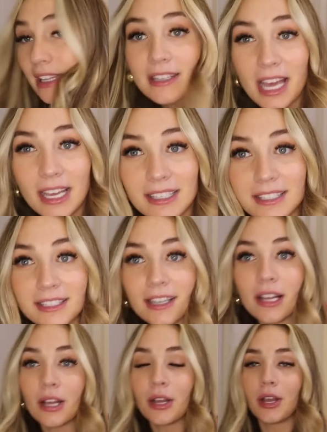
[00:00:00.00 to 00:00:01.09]
Next,
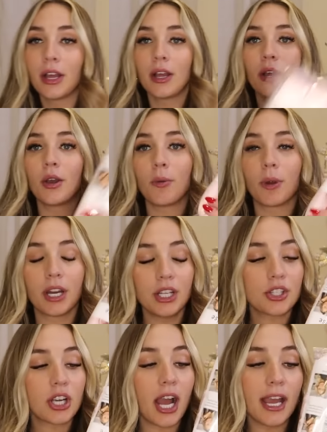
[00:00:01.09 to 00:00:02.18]
we're gonna
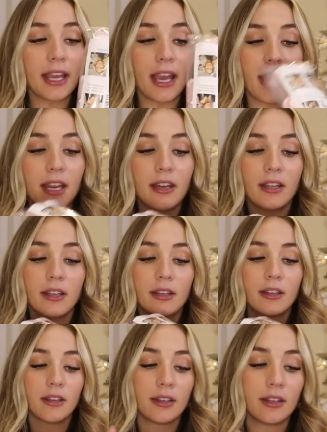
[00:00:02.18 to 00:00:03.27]
try again
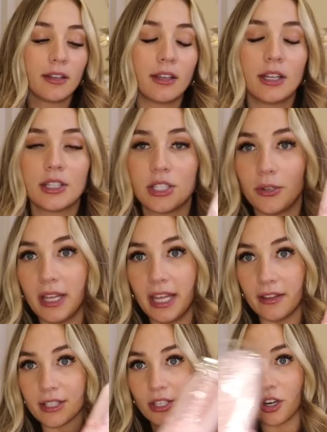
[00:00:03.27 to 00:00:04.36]
to do
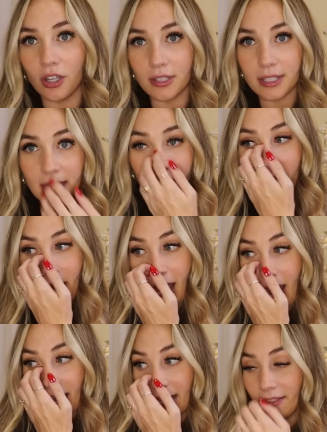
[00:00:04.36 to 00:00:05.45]
heatless curls
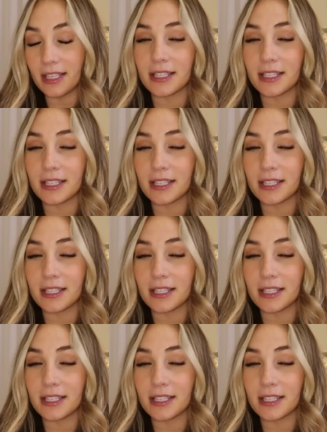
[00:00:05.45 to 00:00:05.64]
and get